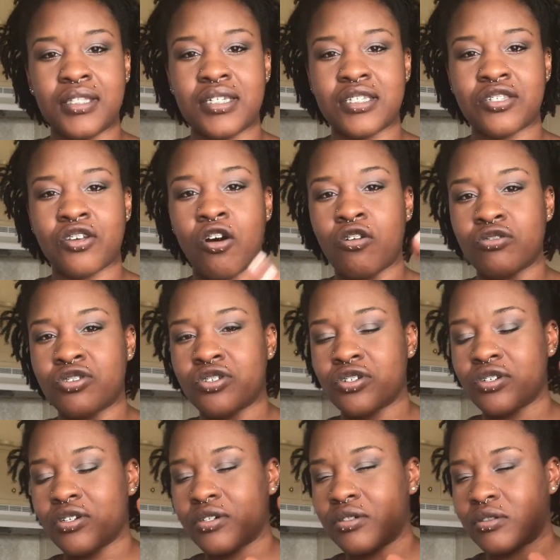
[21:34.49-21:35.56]
This
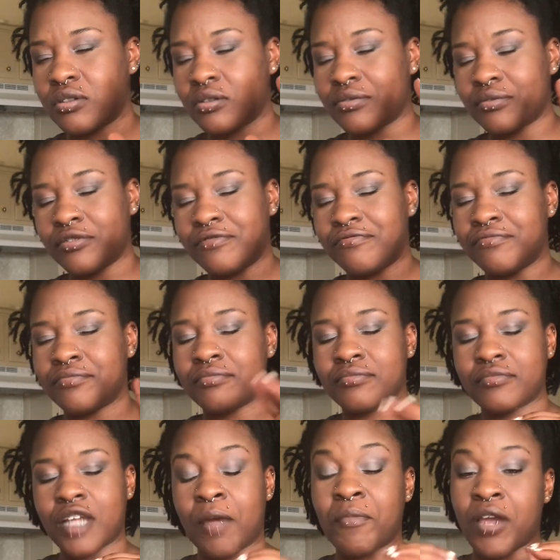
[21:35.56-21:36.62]
culture,
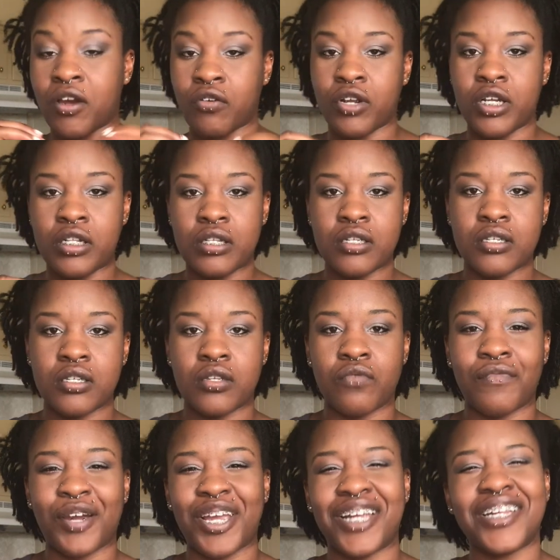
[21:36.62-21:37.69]
I'm not gonna end this in the
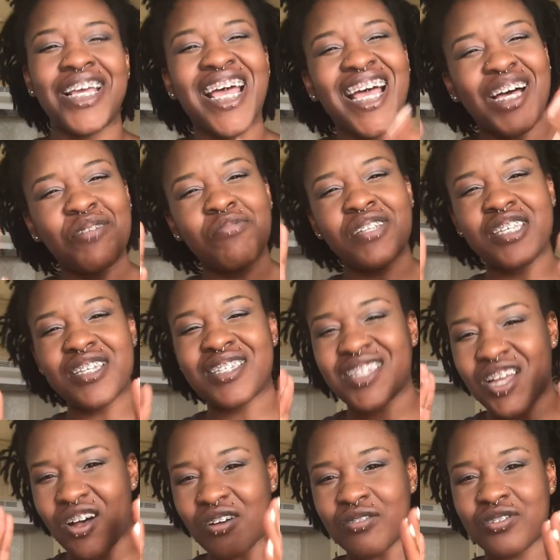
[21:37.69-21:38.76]
rant, but this
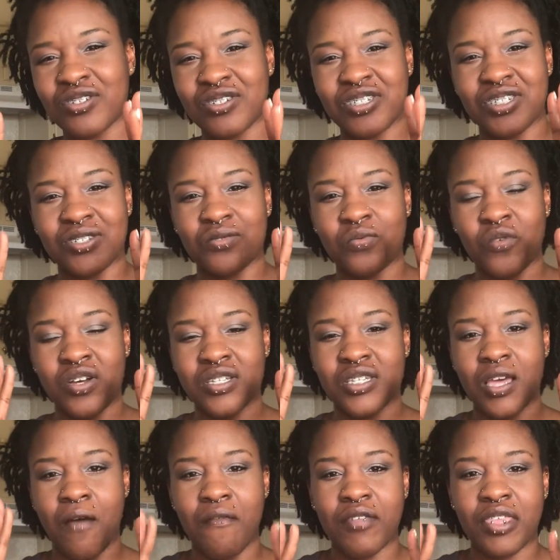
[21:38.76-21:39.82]
culture just wants
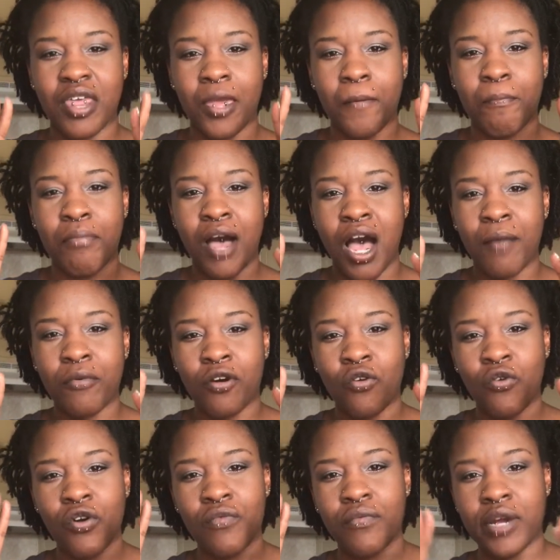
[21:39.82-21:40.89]
everything
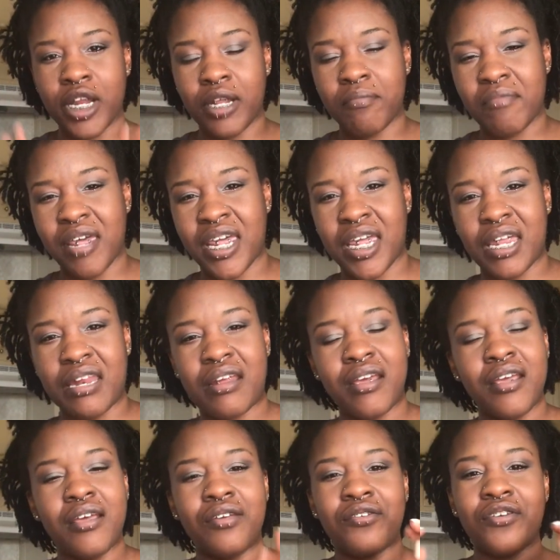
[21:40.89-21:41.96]
popcorn ready made.
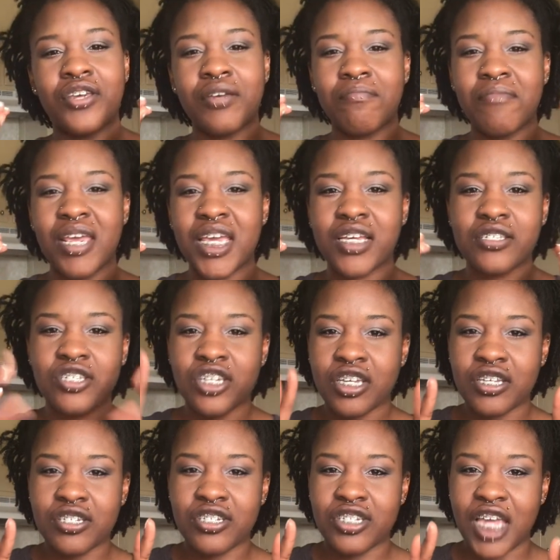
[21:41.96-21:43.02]
You can make a
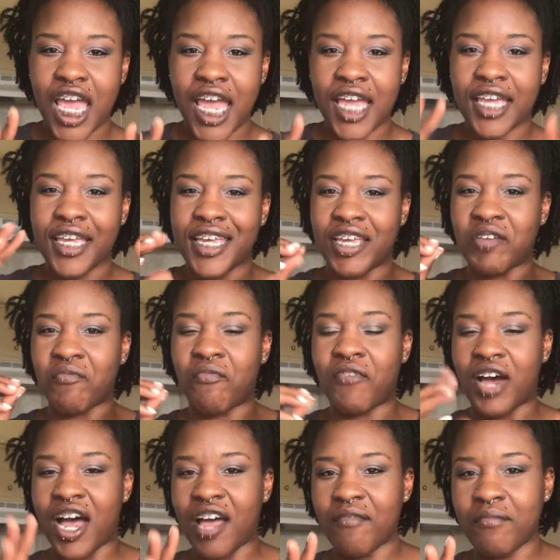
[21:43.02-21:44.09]
chicken shack in
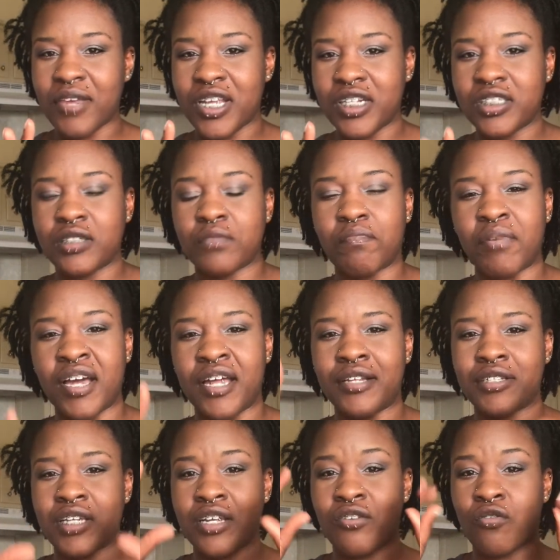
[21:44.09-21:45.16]
5 minutes, but
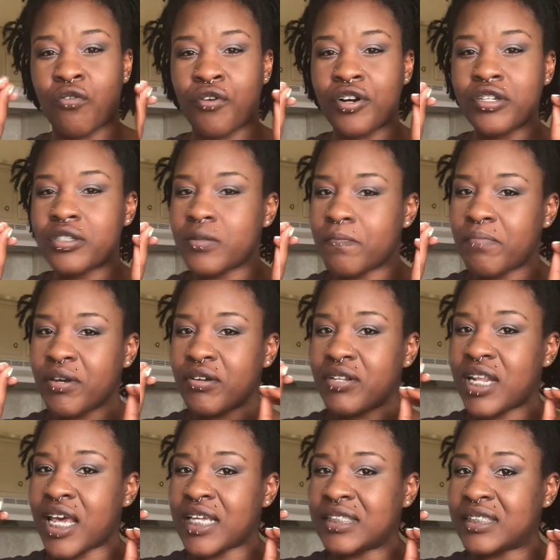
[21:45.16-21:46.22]
in order to build
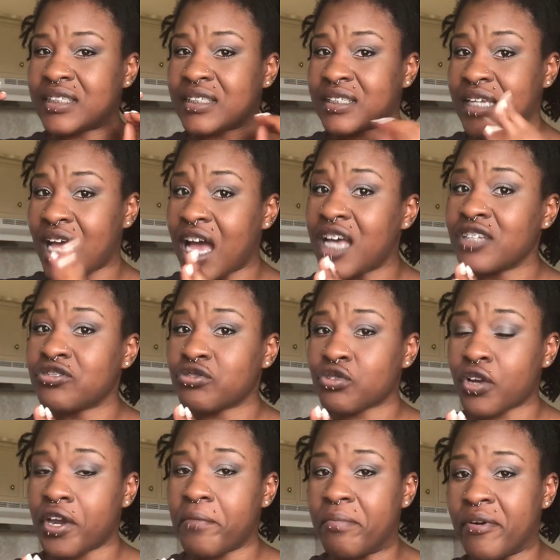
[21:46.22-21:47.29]
that
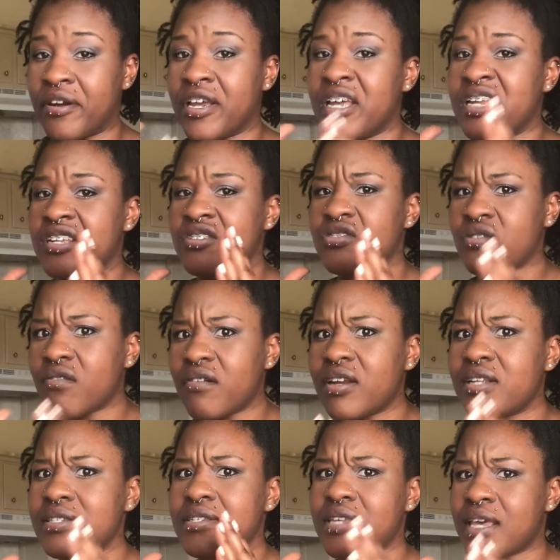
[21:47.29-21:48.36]
skyscraper, it is
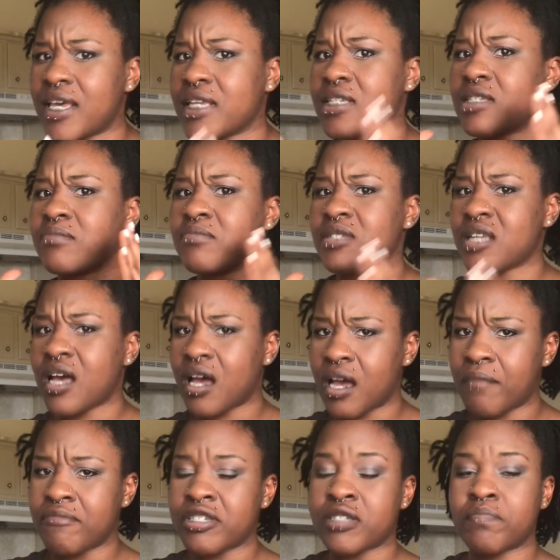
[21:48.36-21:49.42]
going to take some
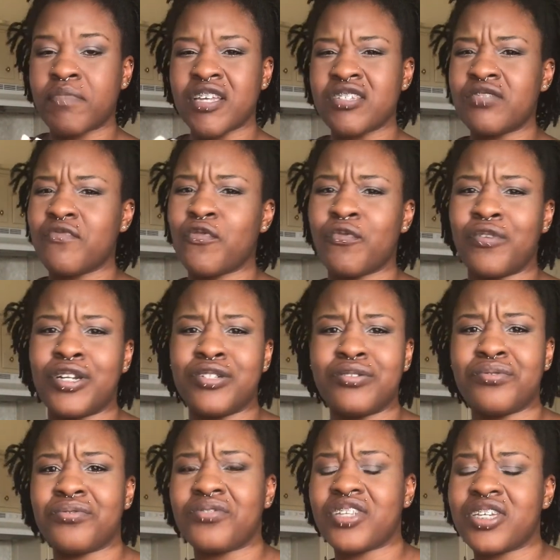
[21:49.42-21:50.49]
time, especially if you want
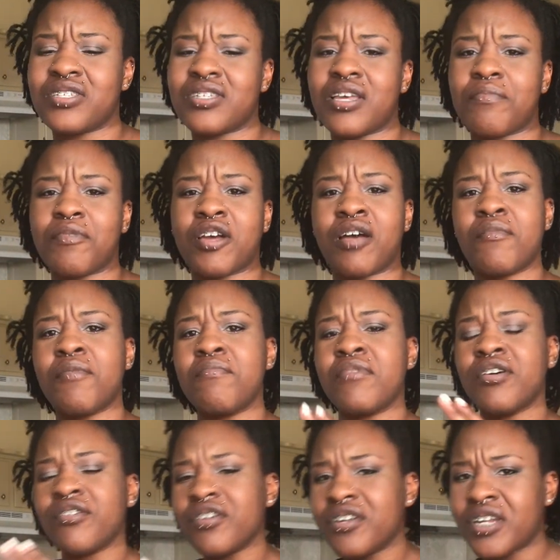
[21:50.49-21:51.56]
to do things like become a
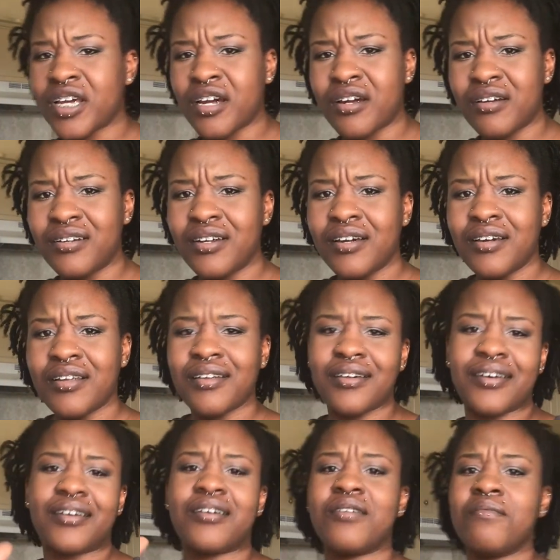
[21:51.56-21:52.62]
millionaire.
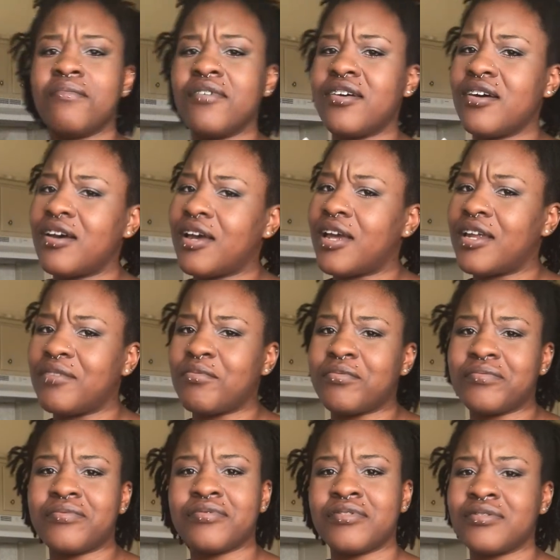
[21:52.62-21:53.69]
Like, come on.